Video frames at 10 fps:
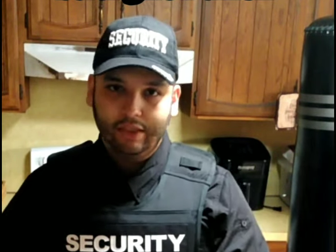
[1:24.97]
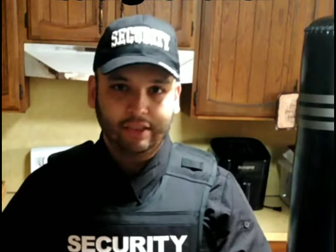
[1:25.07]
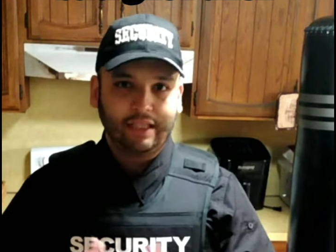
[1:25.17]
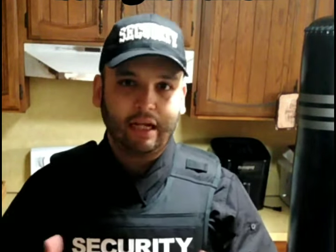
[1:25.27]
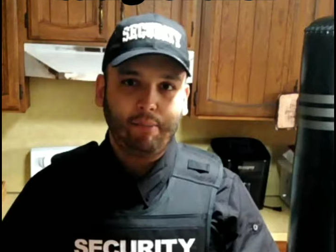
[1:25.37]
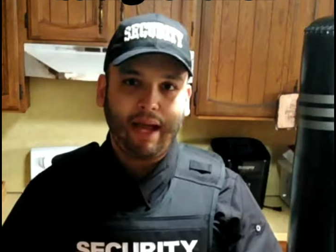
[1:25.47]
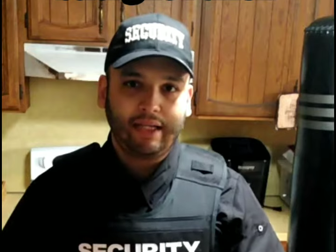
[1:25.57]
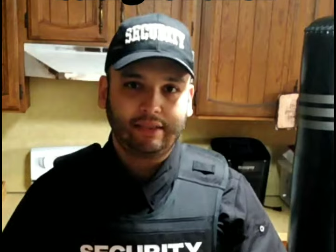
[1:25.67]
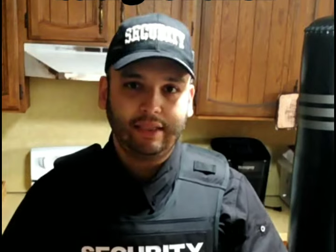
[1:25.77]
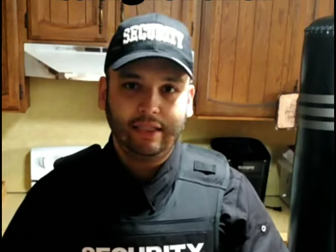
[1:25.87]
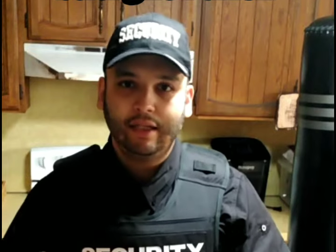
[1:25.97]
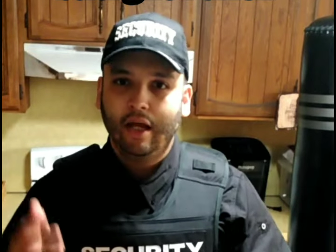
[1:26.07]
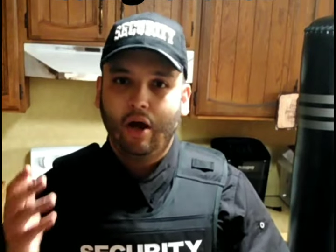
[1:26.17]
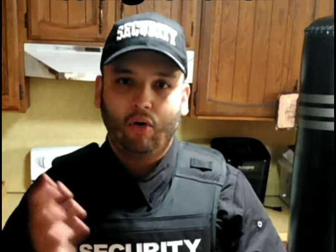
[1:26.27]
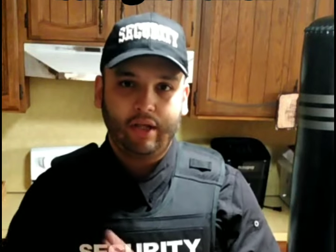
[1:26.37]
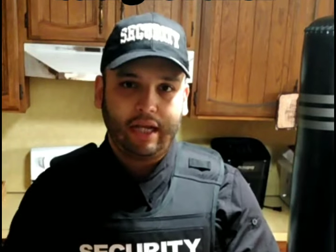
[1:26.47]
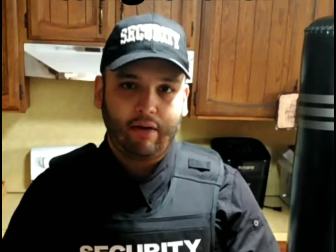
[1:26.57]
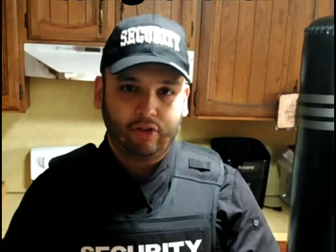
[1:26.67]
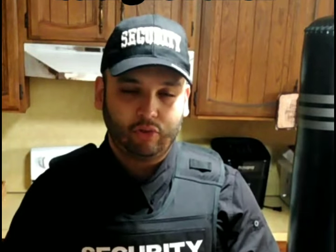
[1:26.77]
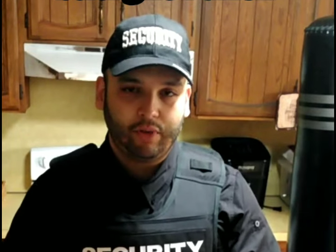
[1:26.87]
Just like a magazine, only
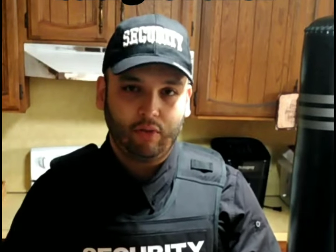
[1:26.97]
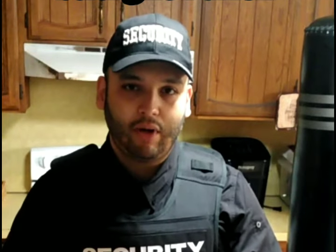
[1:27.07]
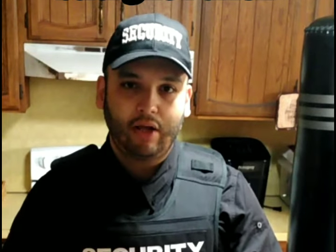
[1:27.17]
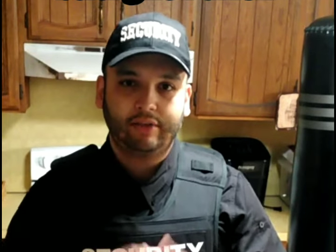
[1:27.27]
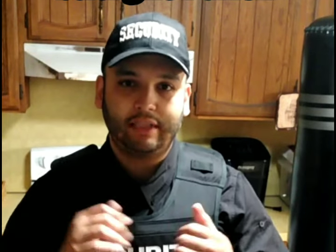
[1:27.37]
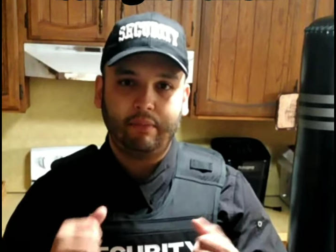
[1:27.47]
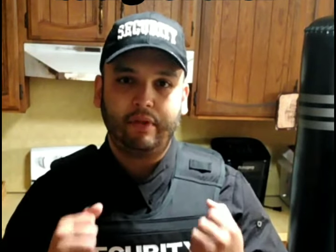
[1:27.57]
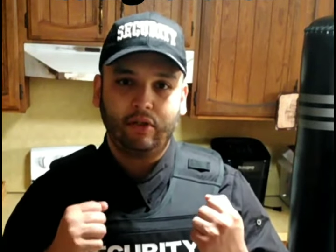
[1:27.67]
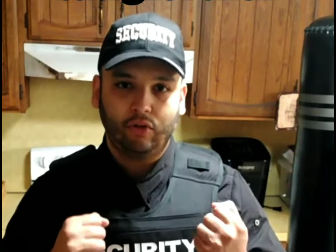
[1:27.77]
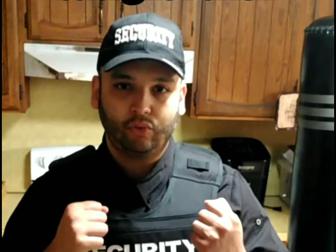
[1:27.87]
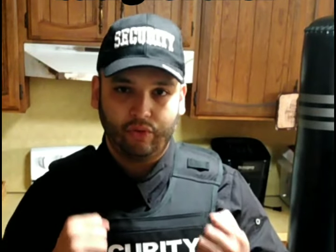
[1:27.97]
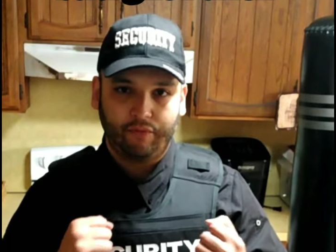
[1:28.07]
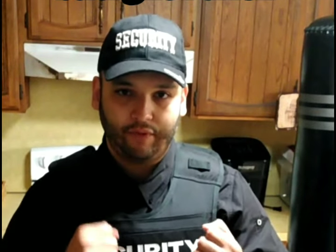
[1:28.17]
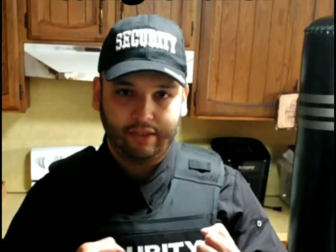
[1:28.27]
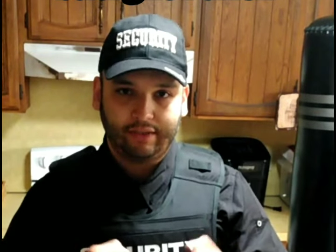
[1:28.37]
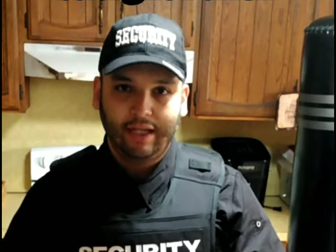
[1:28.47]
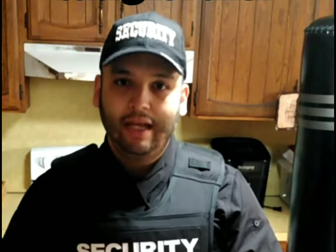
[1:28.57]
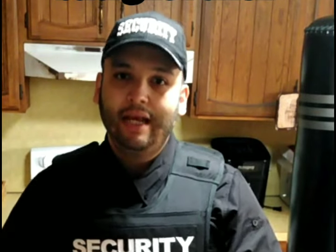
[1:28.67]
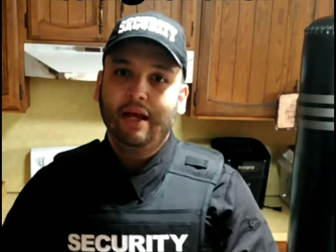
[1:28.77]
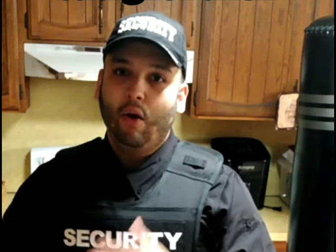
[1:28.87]
carries so many rounds, same thing goes with your fist.
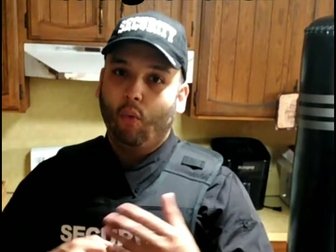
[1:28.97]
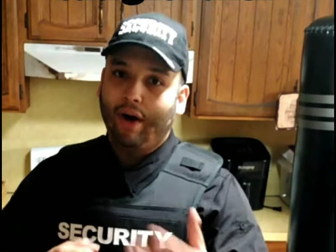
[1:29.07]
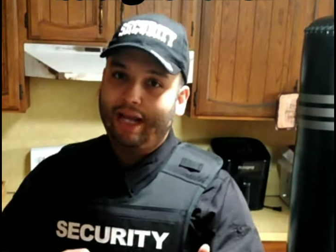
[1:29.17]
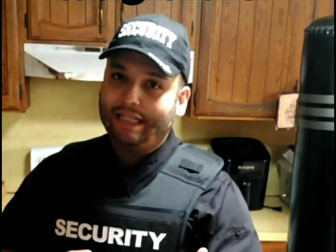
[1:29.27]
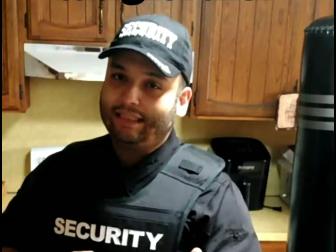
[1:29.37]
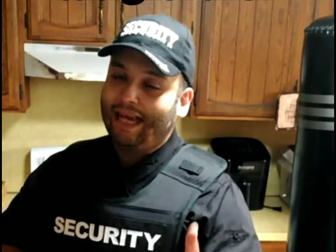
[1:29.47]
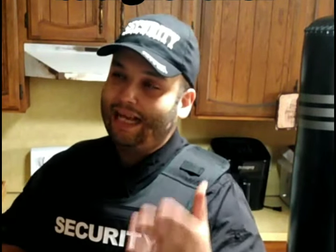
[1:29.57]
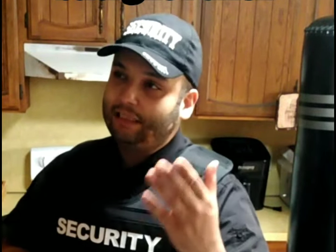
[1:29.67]
Why is that?